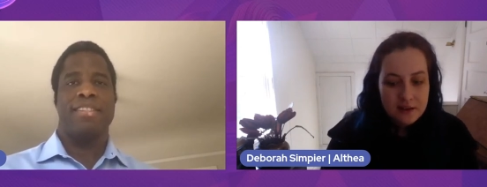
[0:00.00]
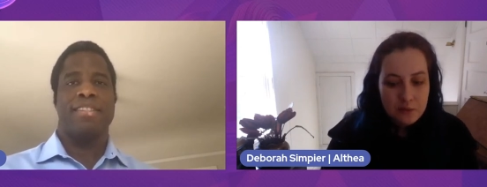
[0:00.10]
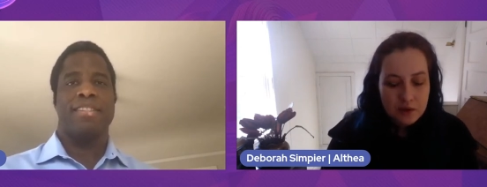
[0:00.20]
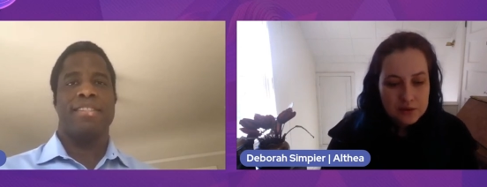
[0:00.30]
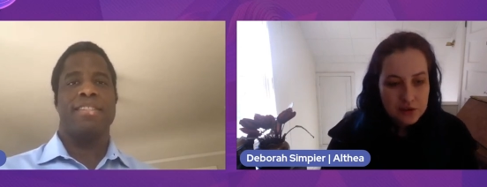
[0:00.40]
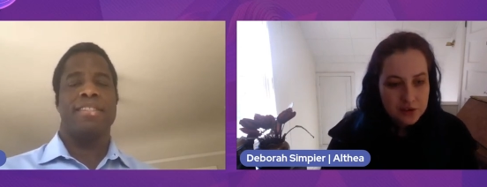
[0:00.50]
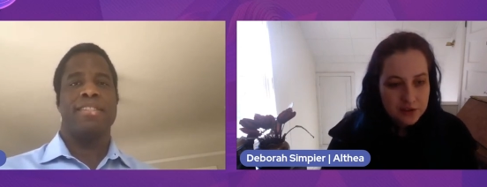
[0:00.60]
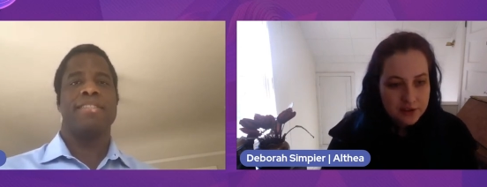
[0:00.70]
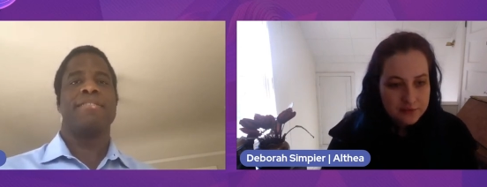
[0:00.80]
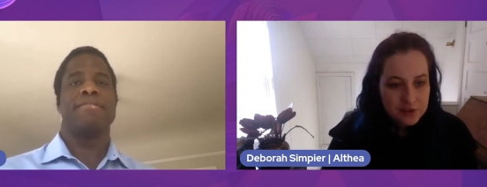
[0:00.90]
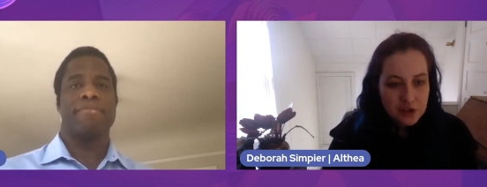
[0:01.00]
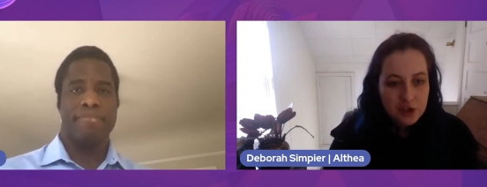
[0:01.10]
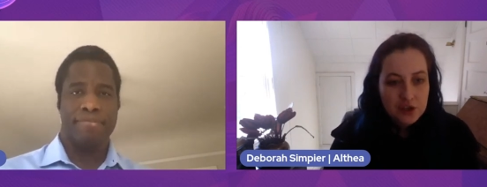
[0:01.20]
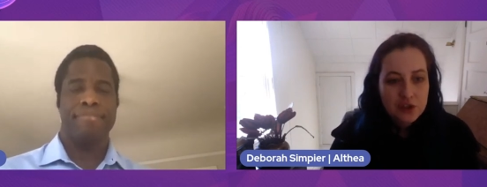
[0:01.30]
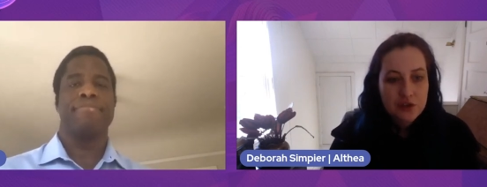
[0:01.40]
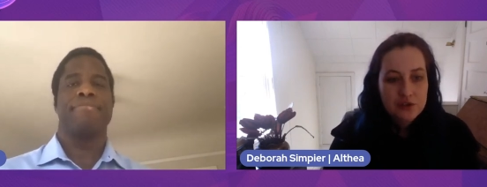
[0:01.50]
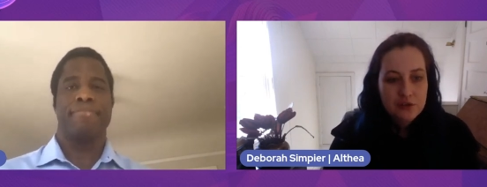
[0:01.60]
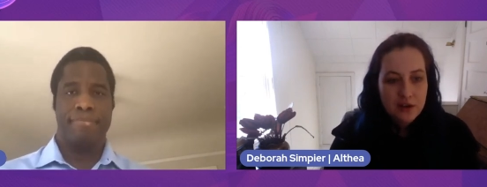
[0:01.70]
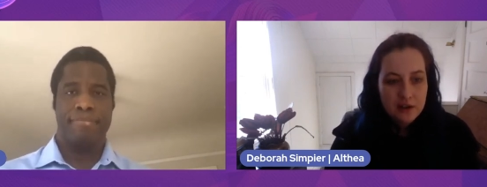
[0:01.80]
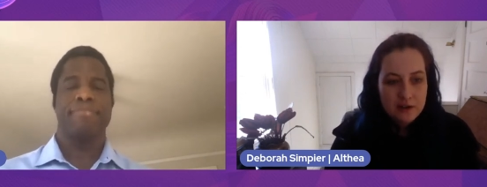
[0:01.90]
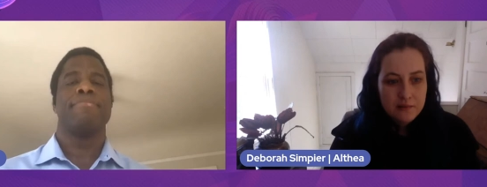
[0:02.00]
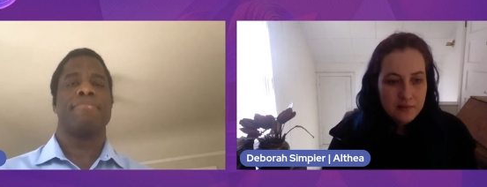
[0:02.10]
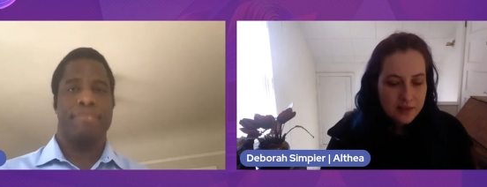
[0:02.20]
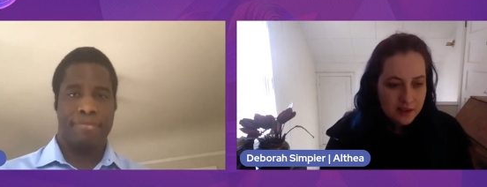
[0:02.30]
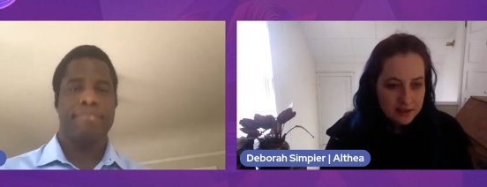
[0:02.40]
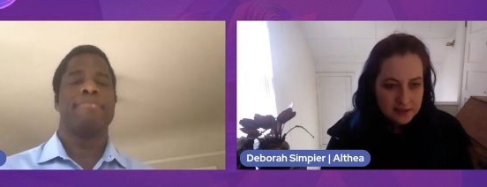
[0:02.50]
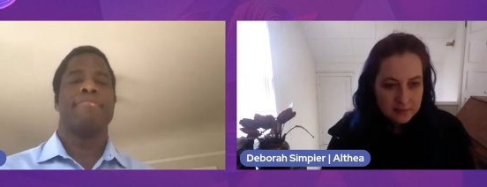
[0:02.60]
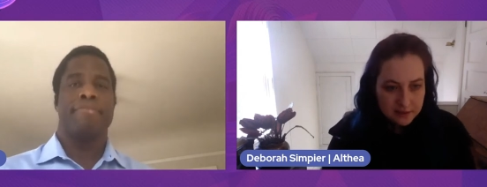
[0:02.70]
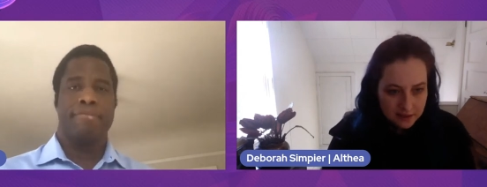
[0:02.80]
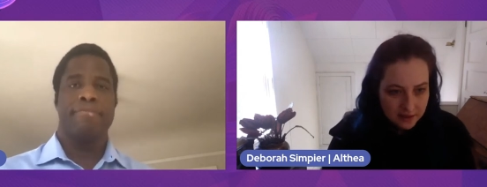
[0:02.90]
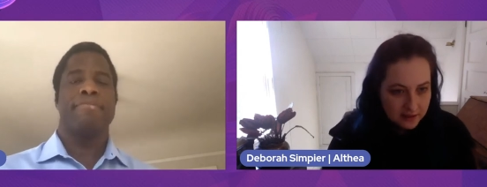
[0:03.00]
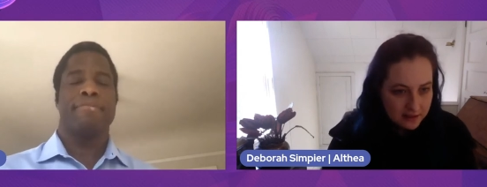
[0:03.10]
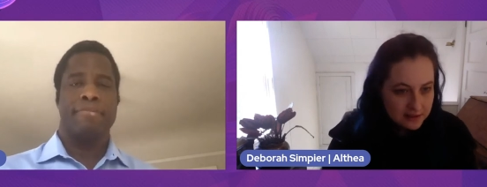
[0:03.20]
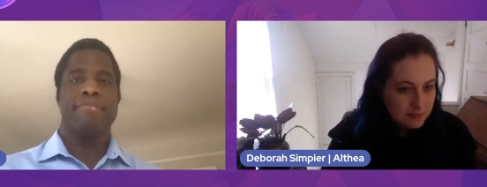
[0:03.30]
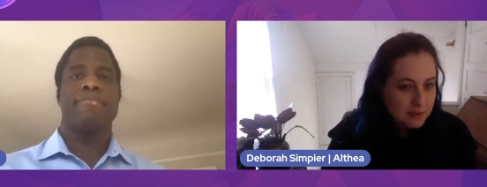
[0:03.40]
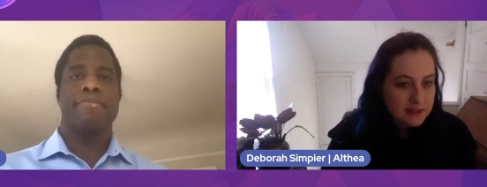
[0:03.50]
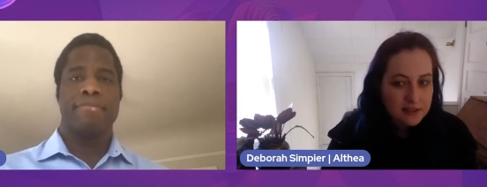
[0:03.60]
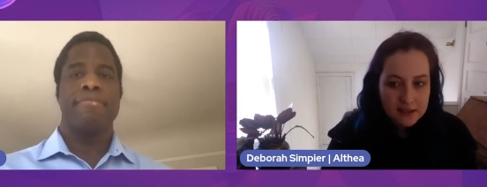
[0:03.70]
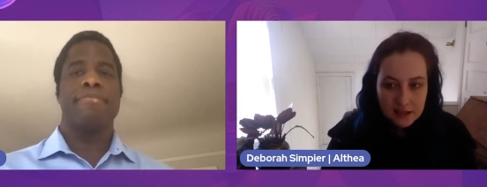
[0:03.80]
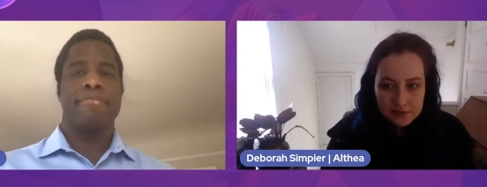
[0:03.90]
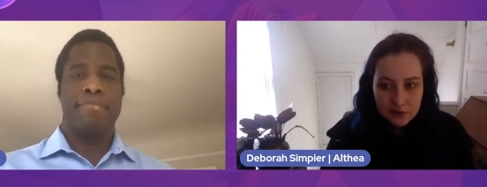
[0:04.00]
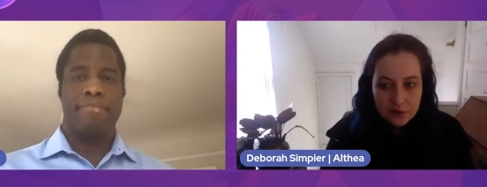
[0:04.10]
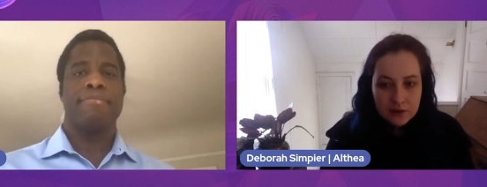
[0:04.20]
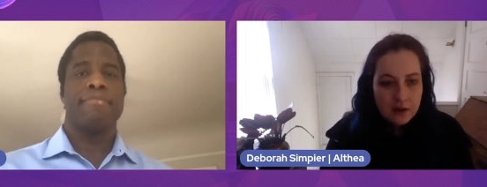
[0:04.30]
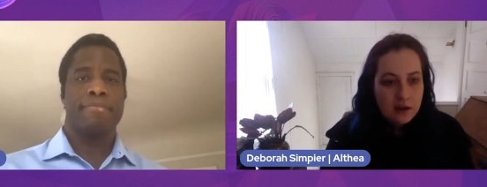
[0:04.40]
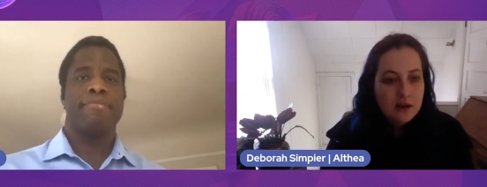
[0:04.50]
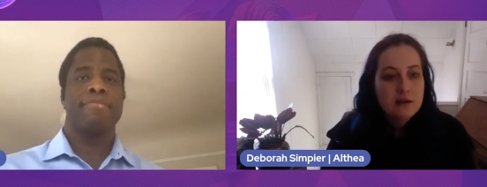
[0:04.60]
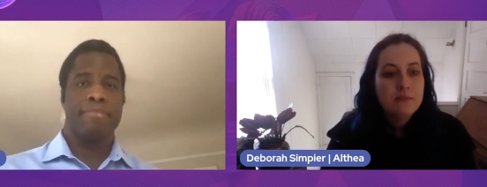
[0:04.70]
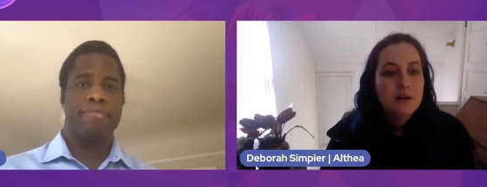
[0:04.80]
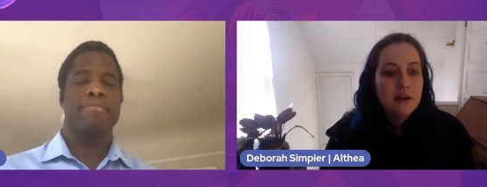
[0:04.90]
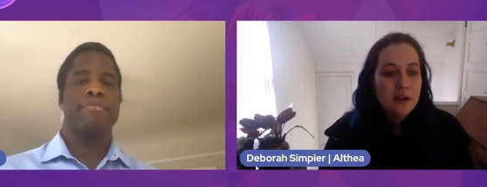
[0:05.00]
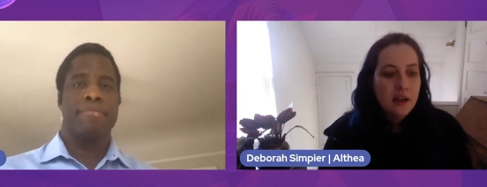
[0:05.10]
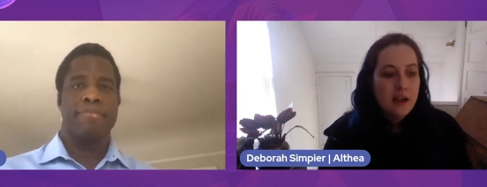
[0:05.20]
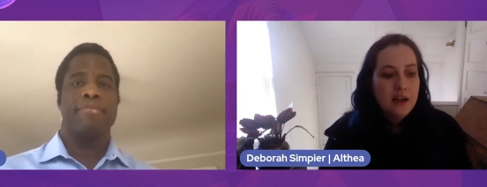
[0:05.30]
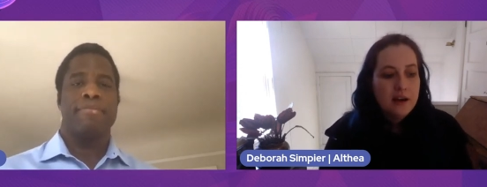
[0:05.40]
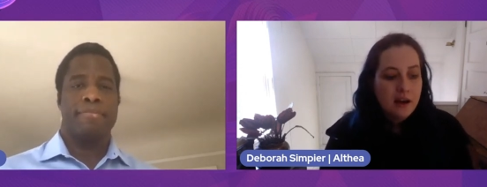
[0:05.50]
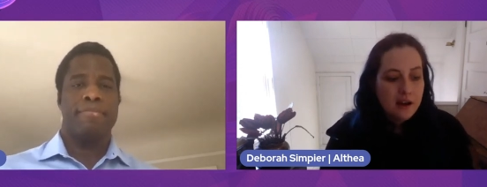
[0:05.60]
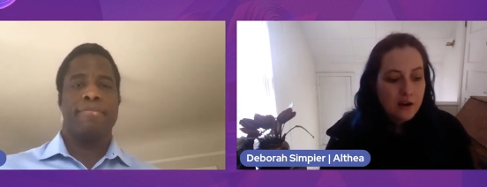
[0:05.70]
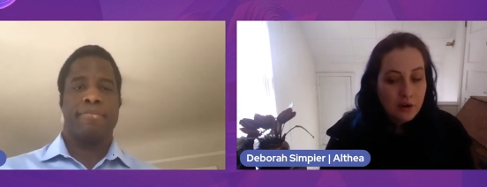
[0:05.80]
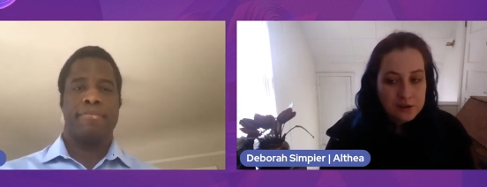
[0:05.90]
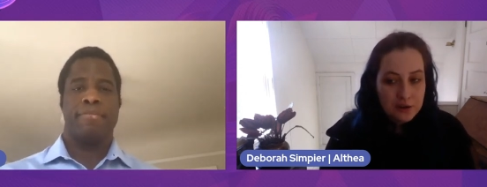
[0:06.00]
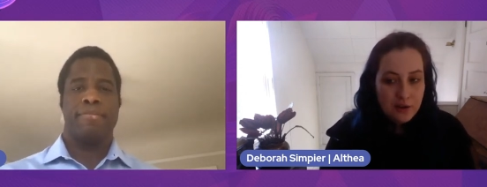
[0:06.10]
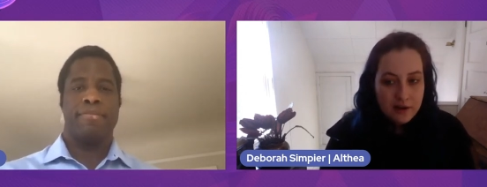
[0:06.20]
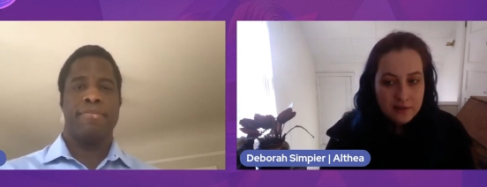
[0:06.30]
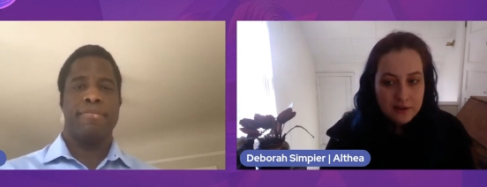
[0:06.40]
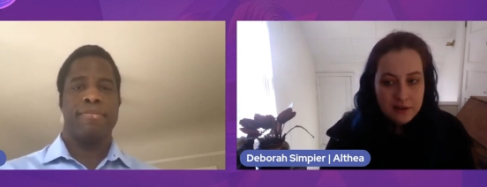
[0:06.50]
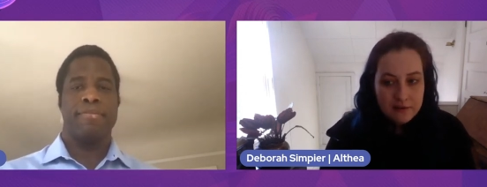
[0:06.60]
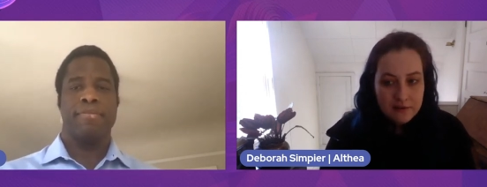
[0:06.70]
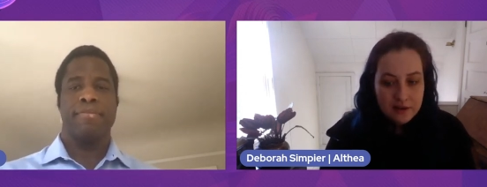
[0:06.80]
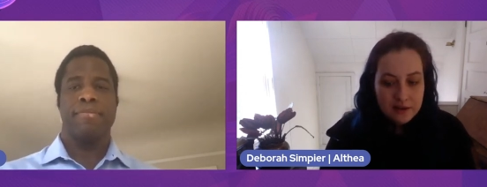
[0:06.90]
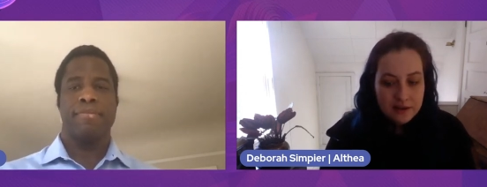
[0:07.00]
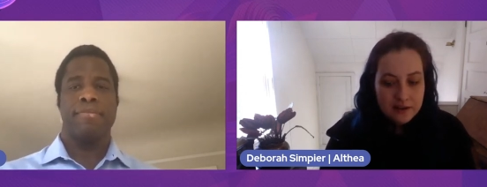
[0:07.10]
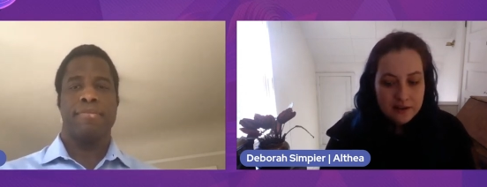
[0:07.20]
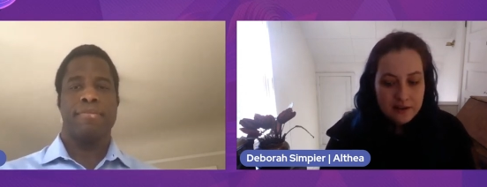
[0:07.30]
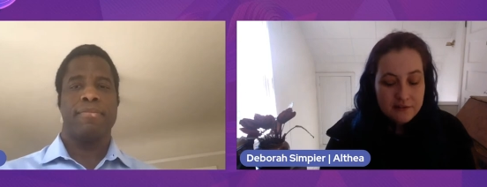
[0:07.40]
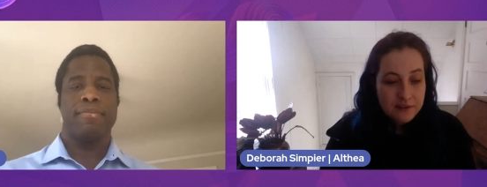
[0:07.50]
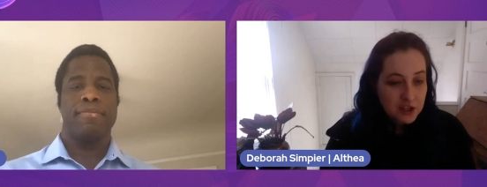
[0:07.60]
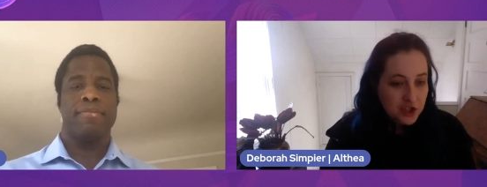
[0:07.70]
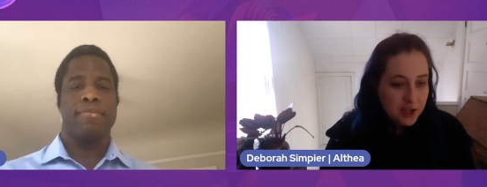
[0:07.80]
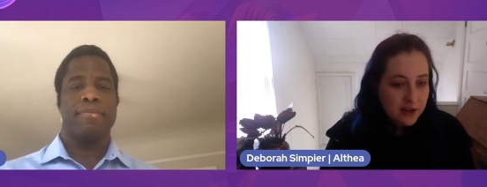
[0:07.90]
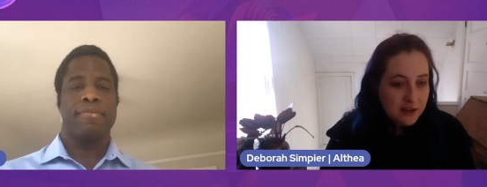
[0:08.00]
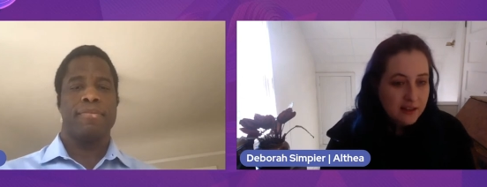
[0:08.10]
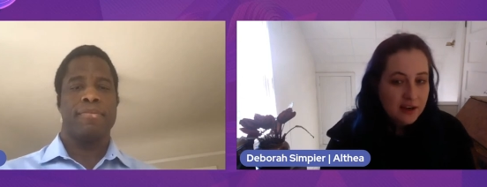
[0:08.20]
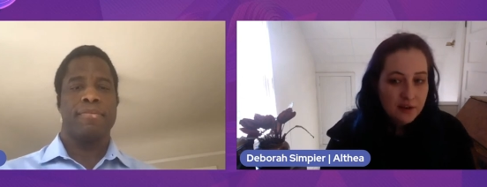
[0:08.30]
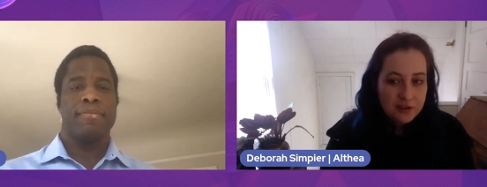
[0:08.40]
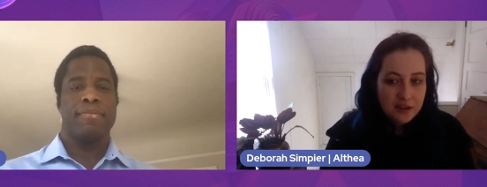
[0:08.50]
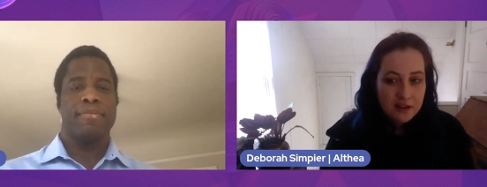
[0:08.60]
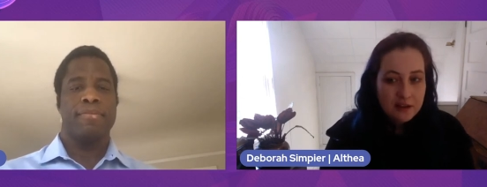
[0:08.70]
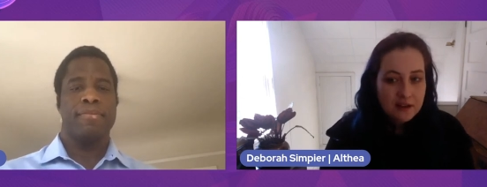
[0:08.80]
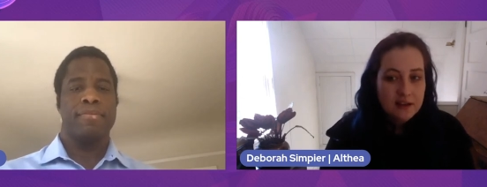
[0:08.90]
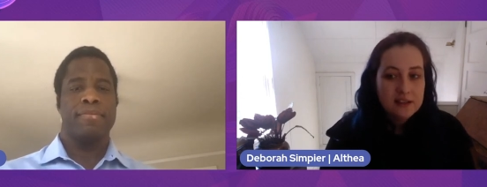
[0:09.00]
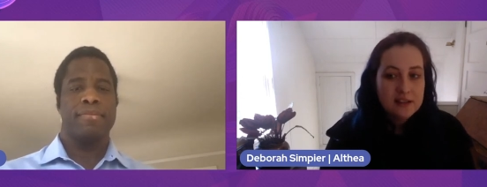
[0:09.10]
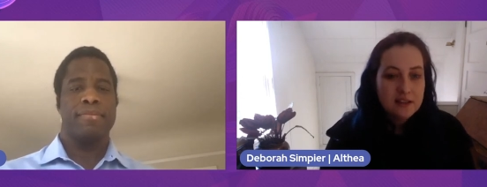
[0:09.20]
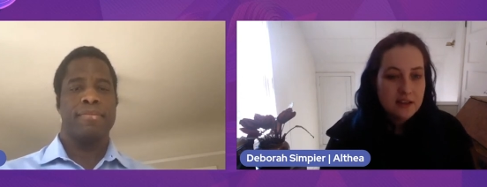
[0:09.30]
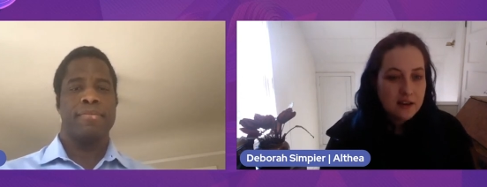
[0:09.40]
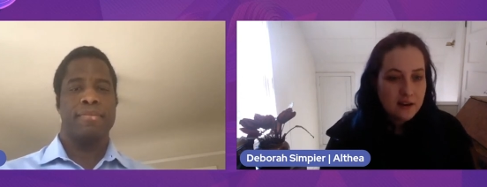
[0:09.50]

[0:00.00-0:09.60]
Speaker 1: and well-engineered infrastructure um, that Sommelier needs to be successful. Um, and I also have a, a, a vision that Althea is the